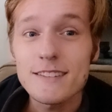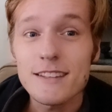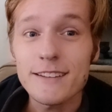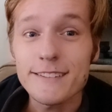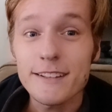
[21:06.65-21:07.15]

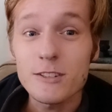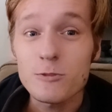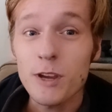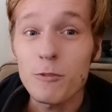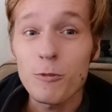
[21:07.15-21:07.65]
than a
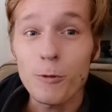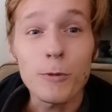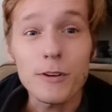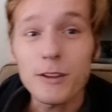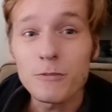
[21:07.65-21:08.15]

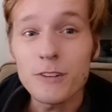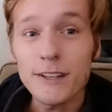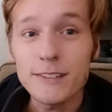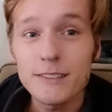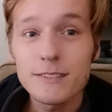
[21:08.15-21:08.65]
straightforward
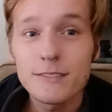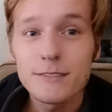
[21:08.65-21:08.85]
advice.